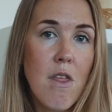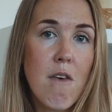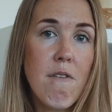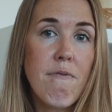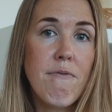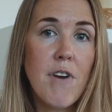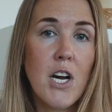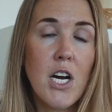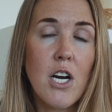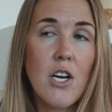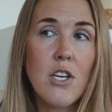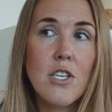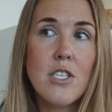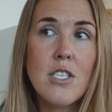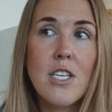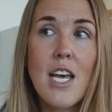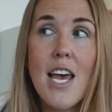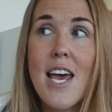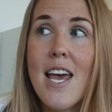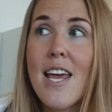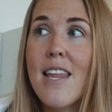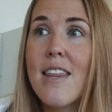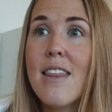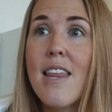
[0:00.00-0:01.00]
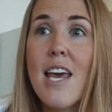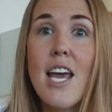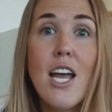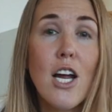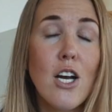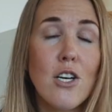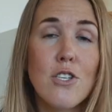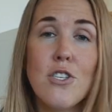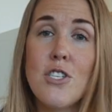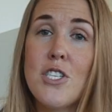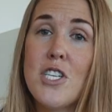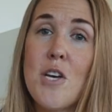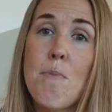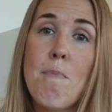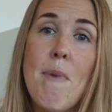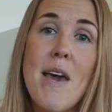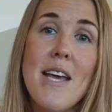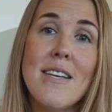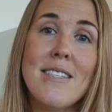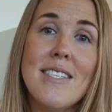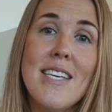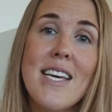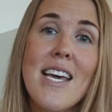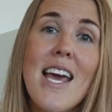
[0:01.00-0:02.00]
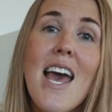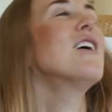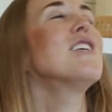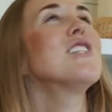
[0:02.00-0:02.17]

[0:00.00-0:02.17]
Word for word: of the first and they are just amazing.